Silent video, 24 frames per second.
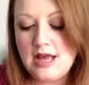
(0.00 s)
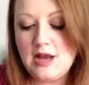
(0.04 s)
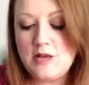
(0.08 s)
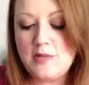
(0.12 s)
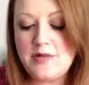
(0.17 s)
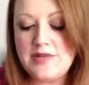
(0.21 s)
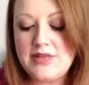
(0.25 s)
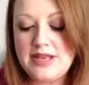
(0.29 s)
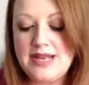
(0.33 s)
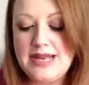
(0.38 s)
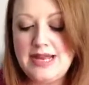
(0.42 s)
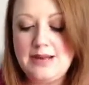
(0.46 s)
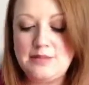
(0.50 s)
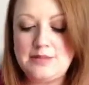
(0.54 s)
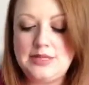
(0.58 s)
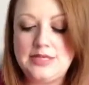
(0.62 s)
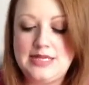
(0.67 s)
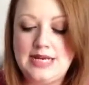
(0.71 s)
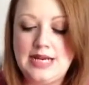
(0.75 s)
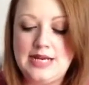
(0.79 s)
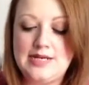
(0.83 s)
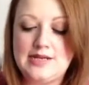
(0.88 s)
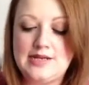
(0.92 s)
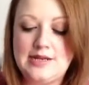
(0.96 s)
But the
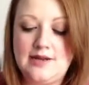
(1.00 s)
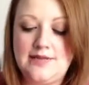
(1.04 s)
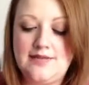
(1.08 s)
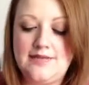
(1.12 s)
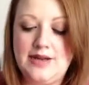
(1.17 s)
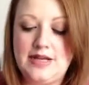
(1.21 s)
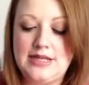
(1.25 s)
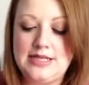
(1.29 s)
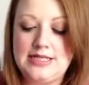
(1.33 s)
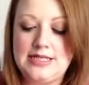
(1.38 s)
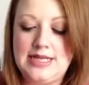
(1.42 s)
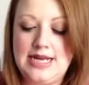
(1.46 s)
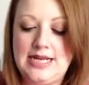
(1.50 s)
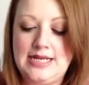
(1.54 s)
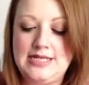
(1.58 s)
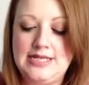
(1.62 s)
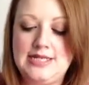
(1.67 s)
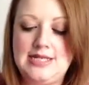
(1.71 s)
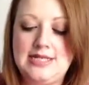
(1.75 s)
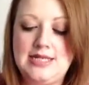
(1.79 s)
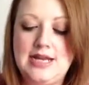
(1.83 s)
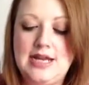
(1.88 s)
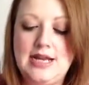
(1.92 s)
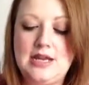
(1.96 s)
lipsticks are
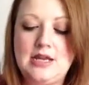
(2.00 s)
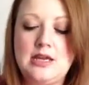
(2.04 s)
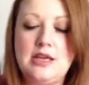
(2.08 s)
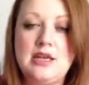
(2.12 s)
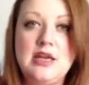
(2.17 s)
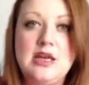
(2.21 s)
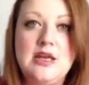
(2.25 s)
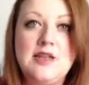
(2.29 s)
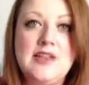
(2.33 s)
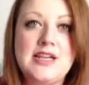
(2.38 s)
fantastic.